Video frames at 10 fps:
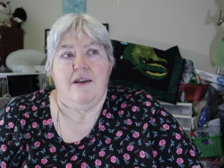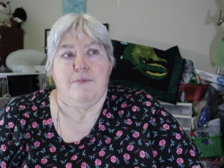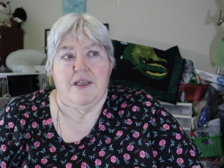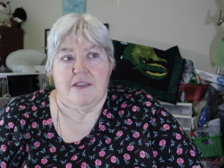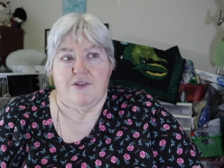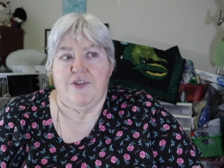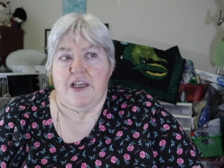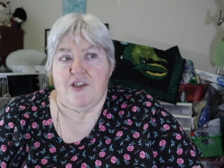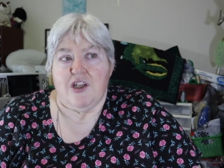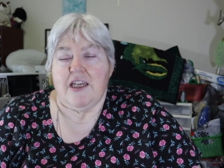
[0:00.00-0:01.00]

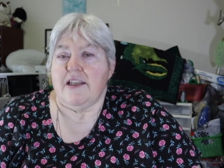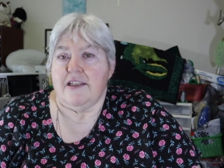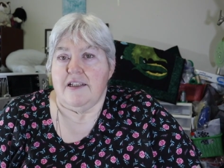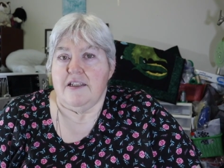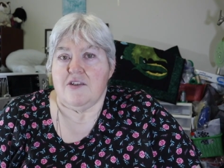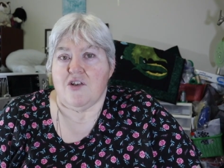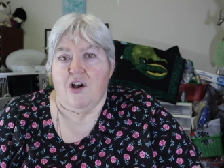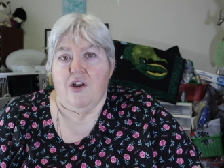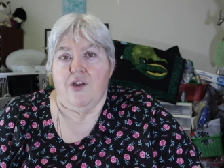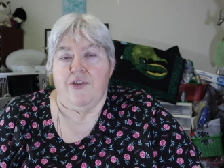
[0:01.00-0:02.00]
Pennsylvania, and it is
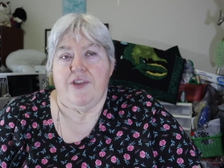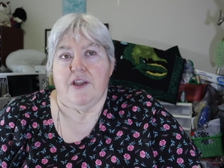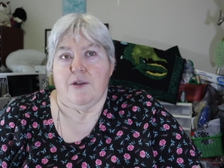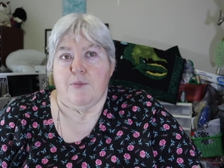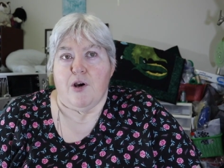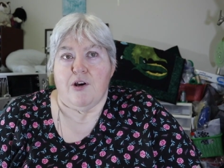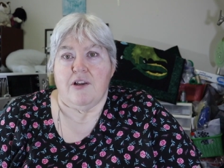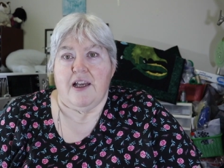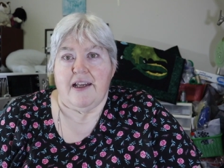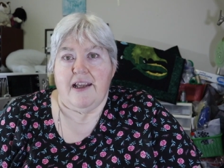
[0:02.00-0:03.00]
called the Lamar
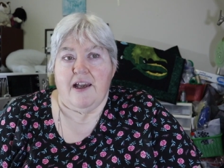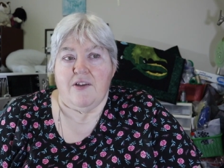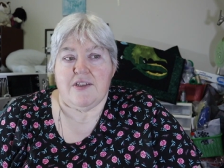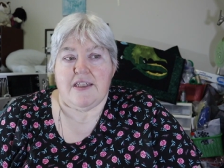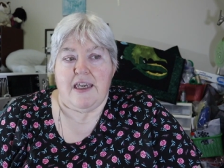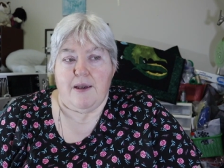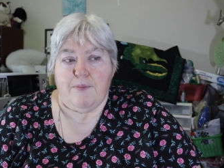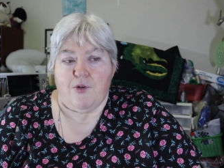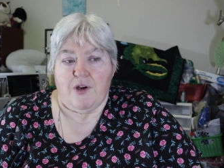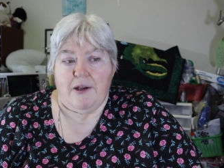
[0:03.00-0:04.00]
Lighthouse
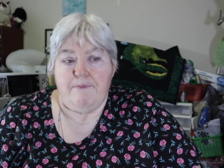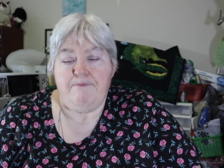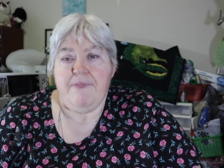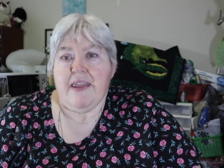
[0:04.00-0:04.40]
Campground.